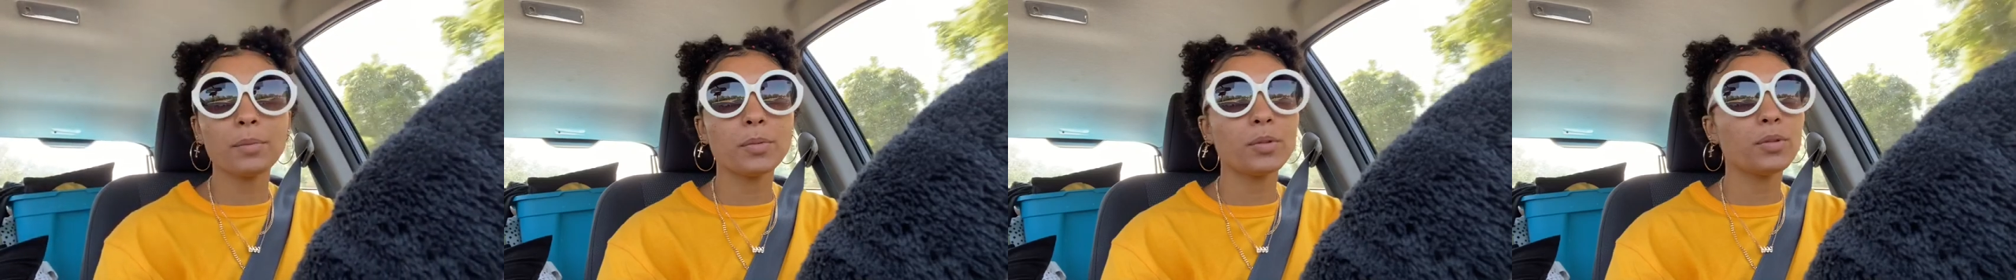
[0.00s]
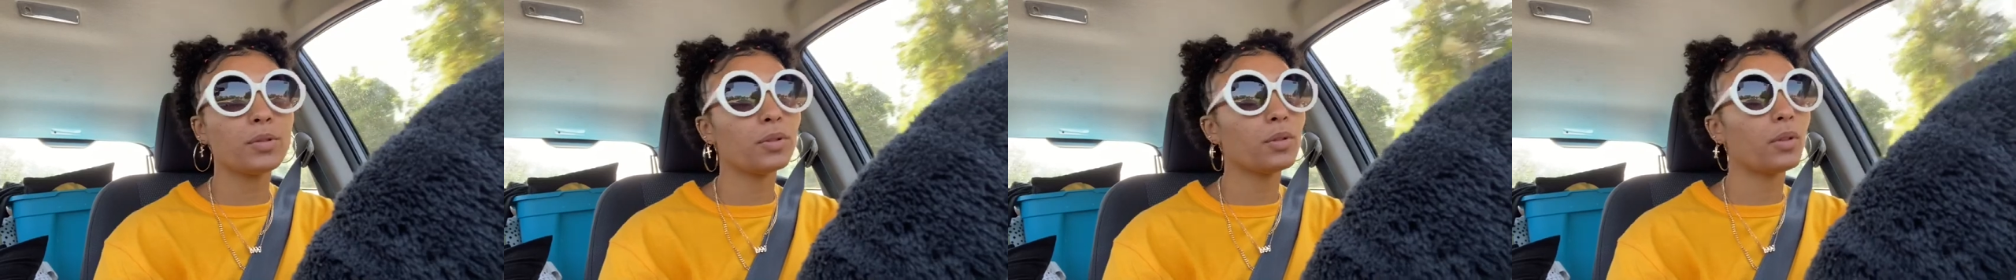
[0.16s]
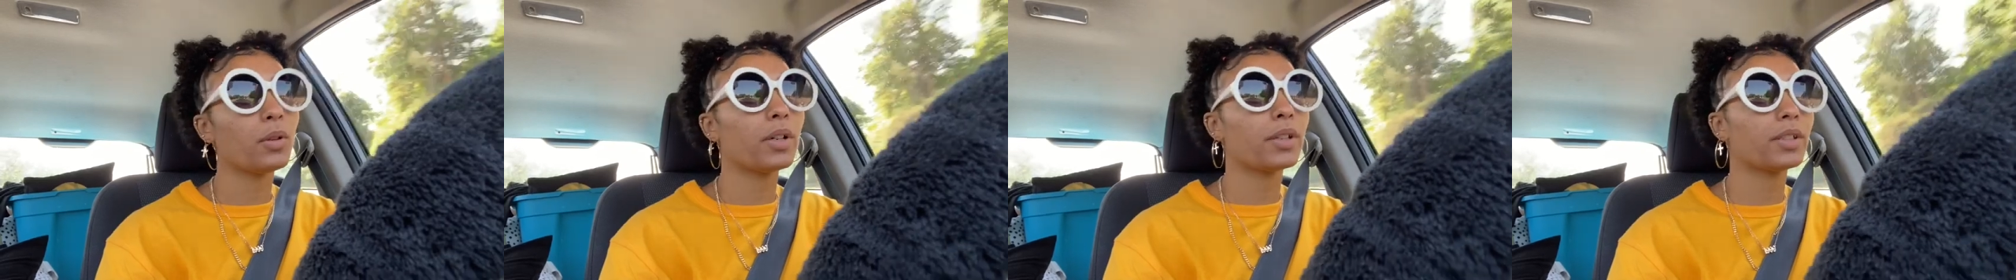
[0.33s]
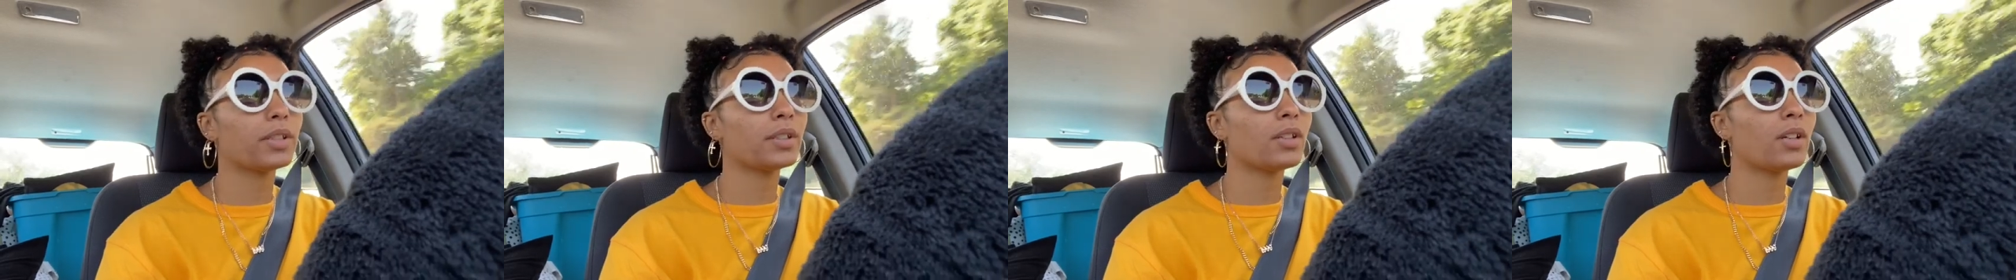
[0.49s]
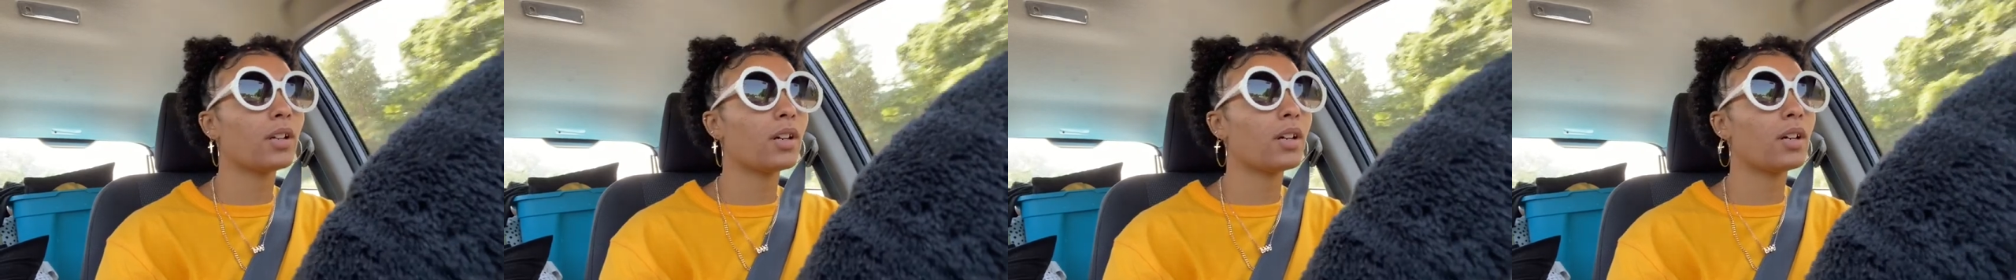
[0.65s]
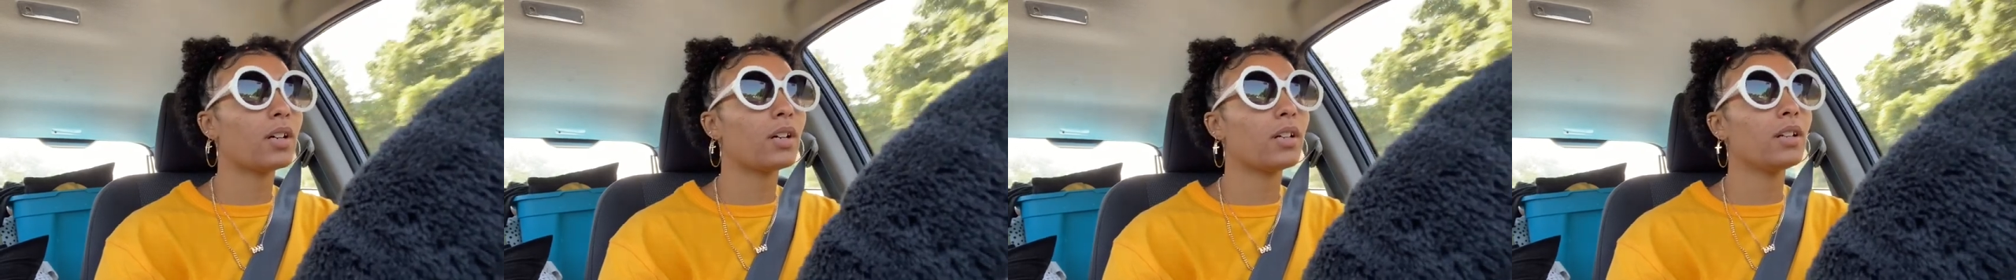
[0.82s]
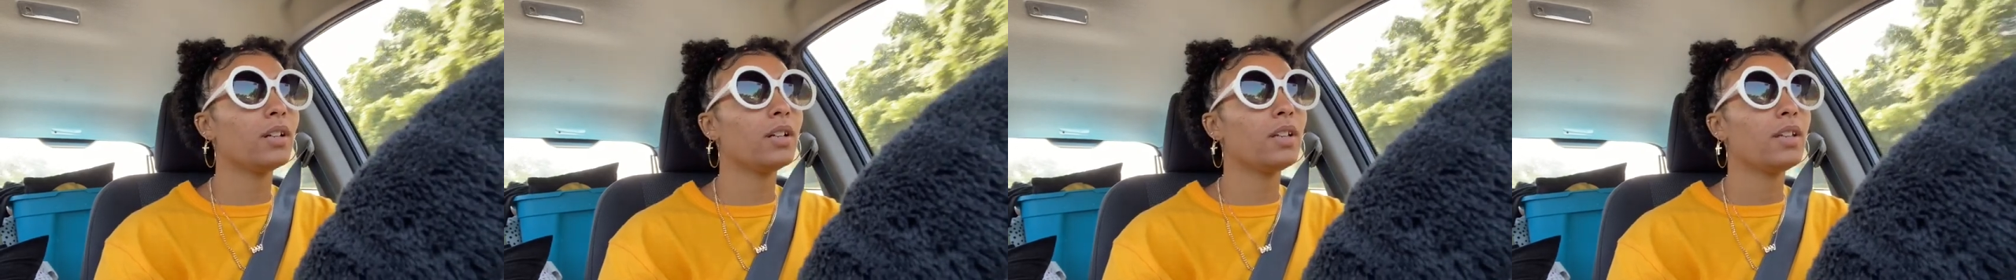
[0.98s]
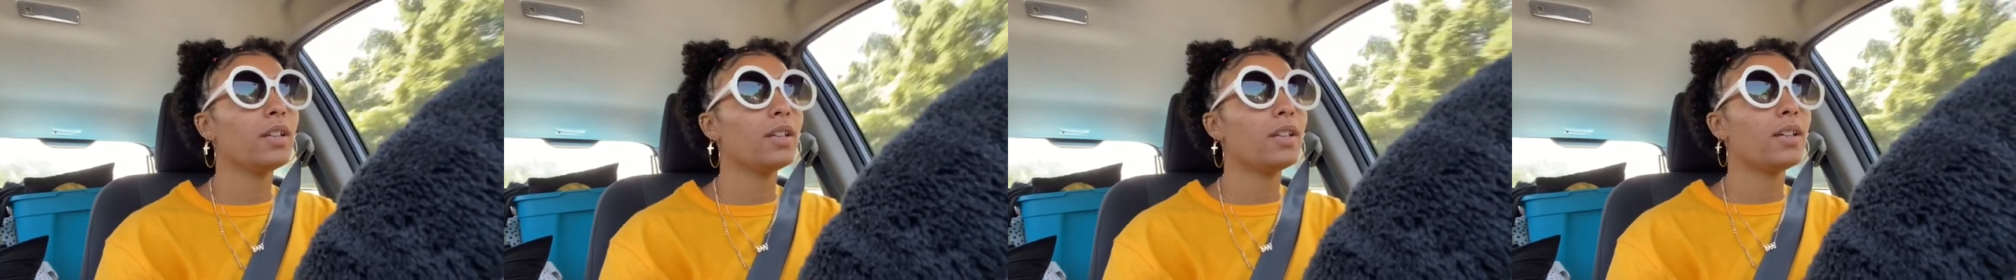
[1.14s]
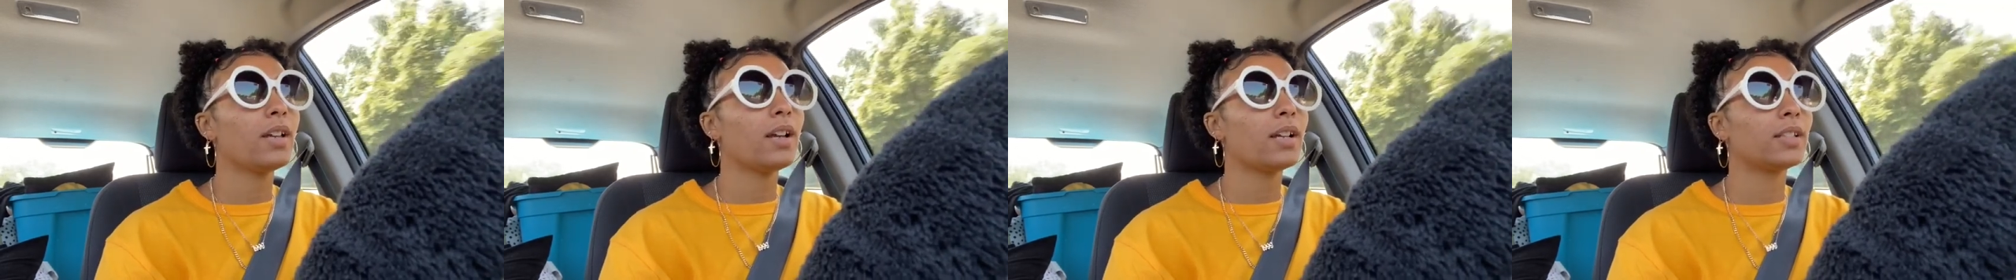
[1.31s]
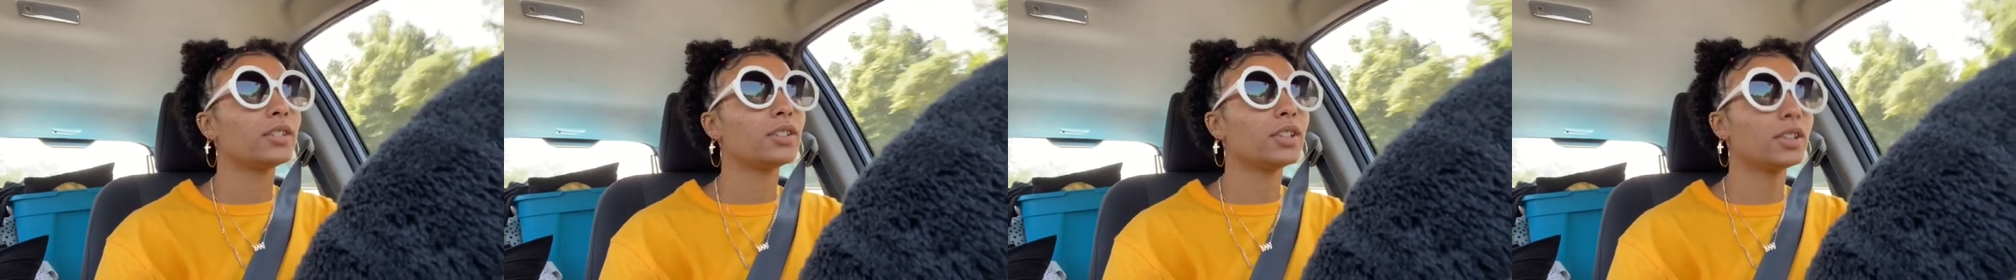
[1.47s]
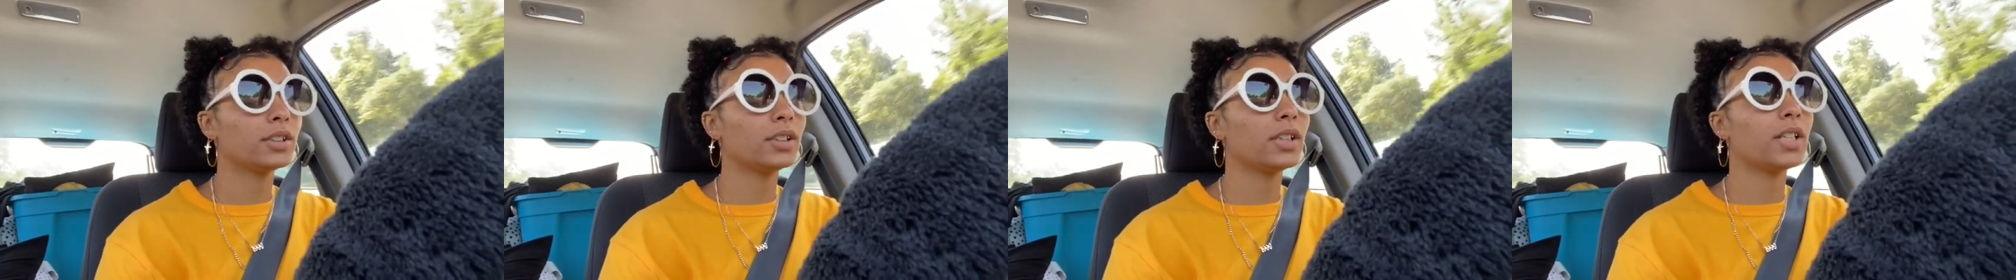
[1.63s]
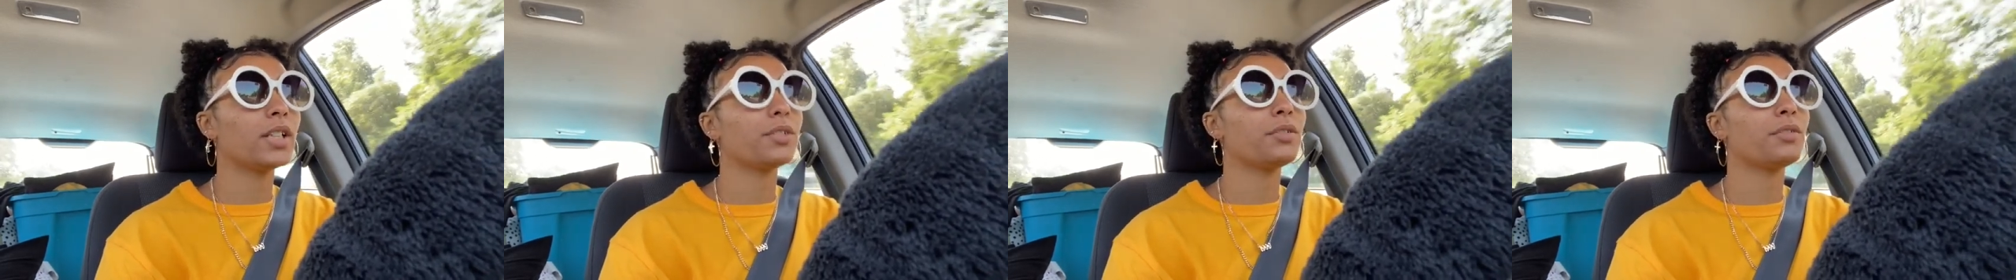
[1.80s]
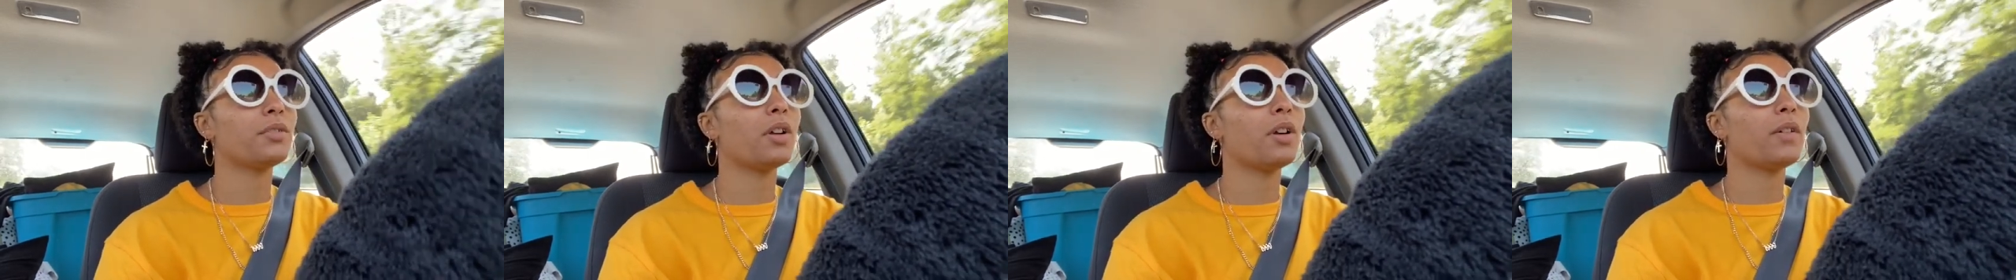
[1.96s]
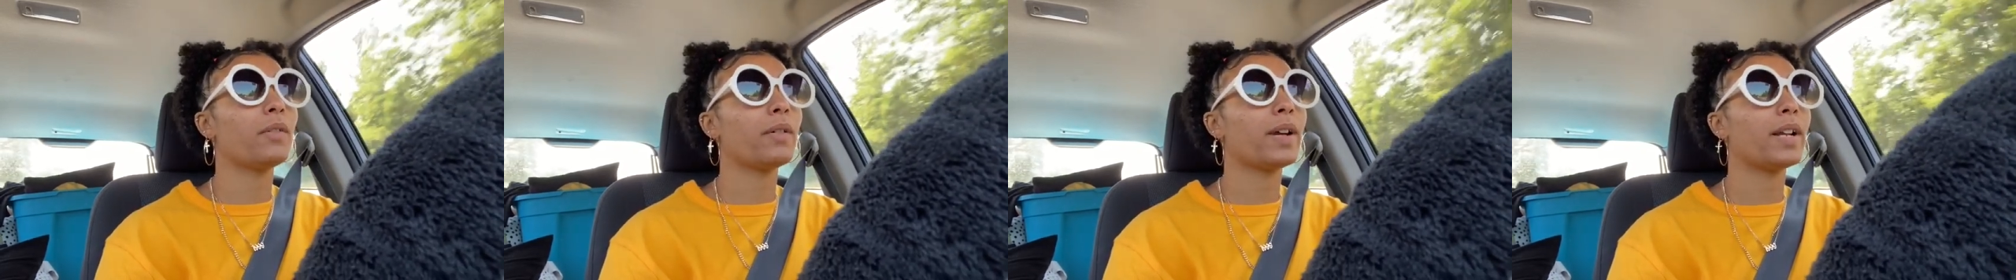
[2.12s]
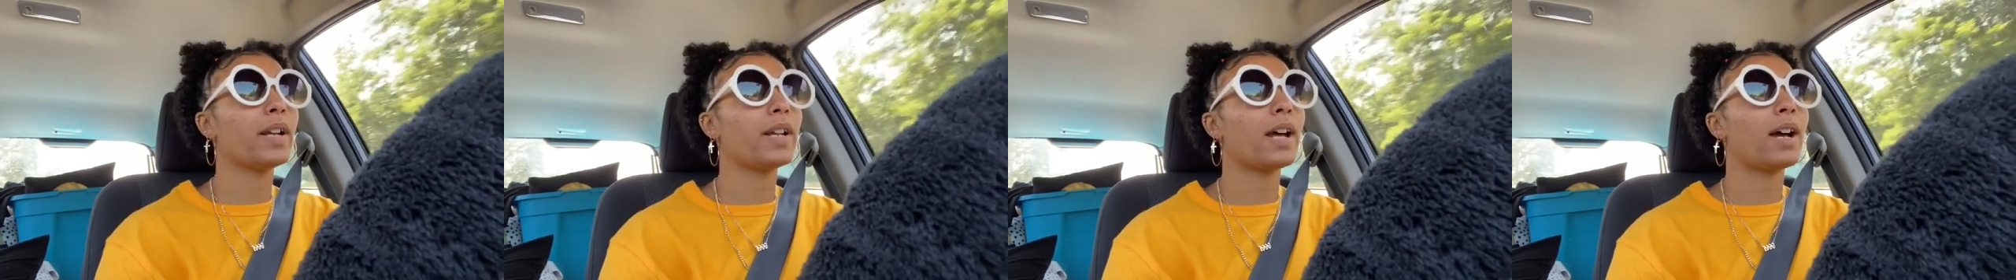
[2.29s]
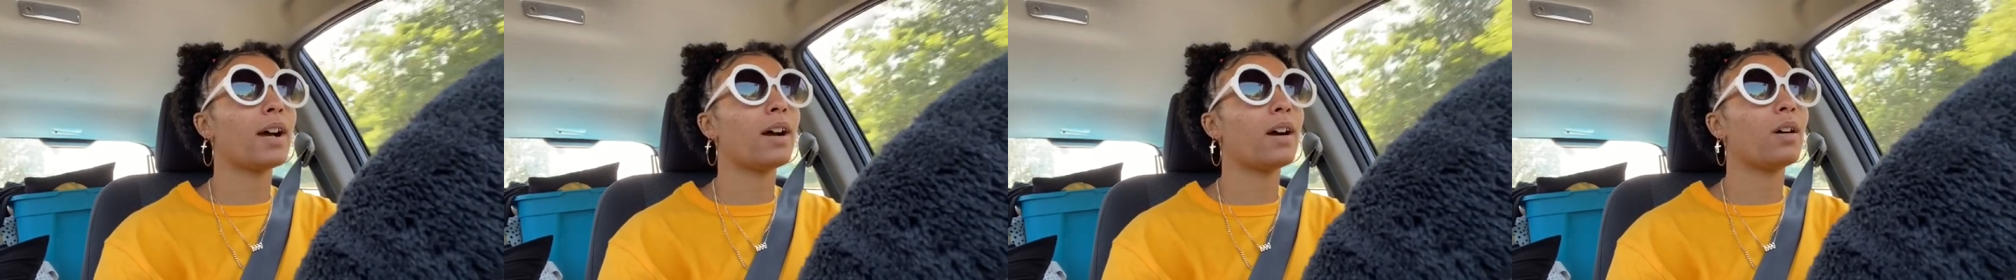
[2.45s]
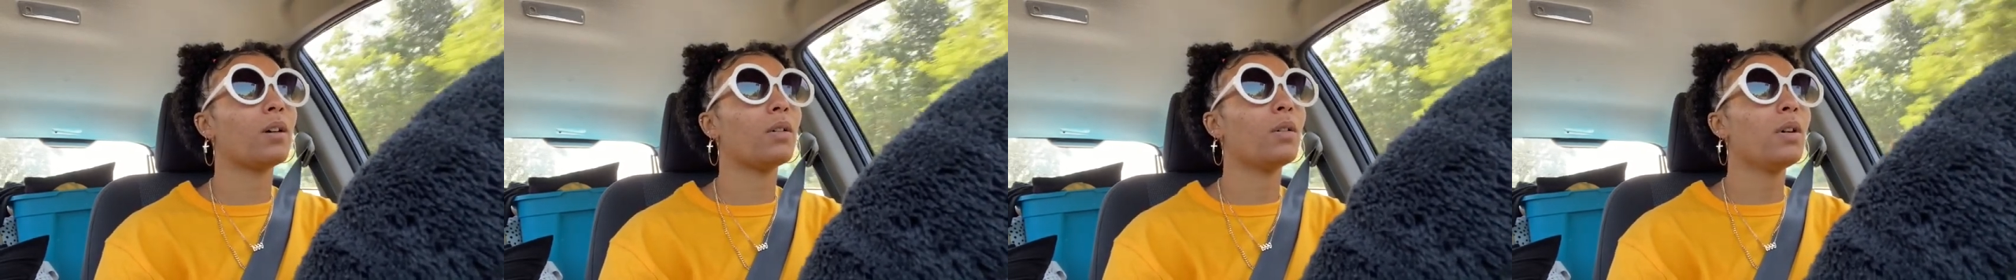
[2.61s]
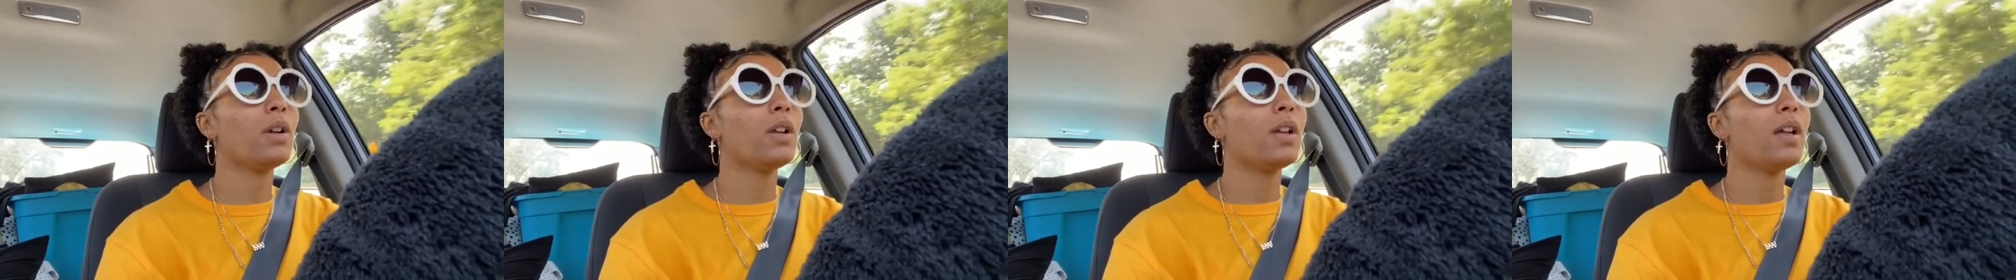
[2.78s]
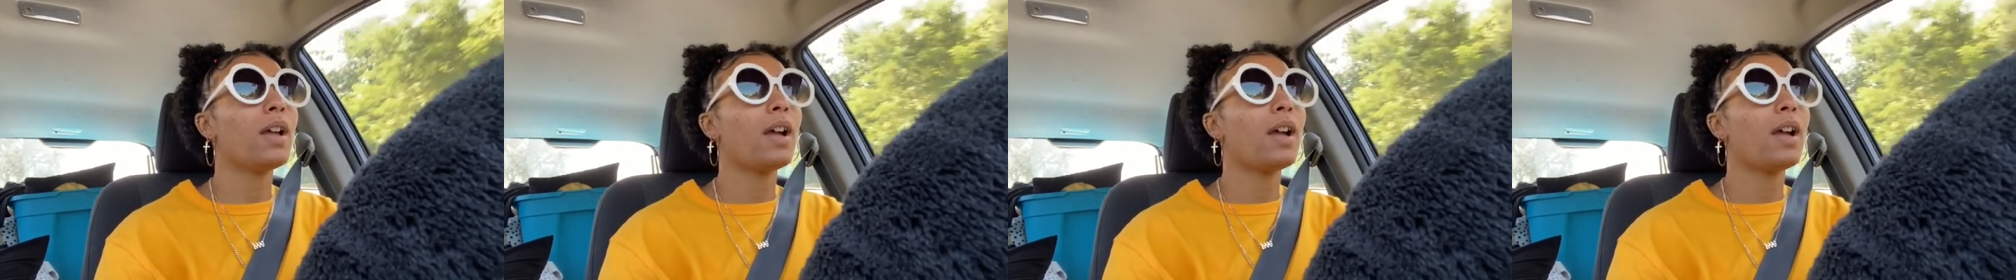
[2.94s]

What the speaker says: New York, y'all. Just letting you know right now.